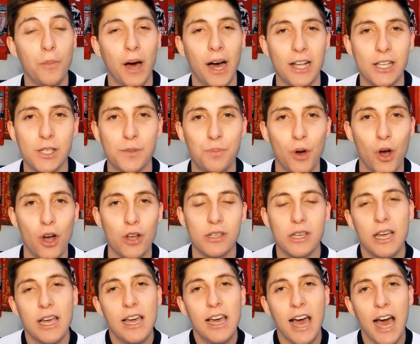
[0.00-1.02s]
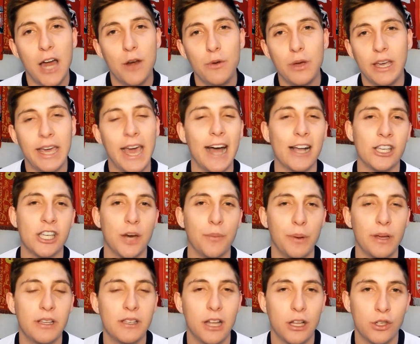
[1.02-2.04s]
behind Spurs and we catch
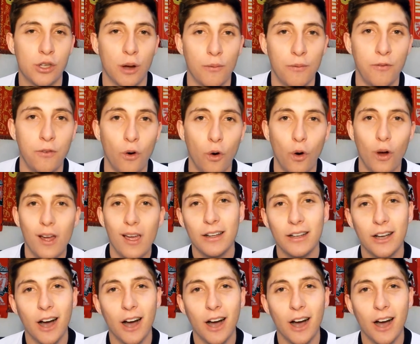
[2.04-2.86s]
up into that top 4.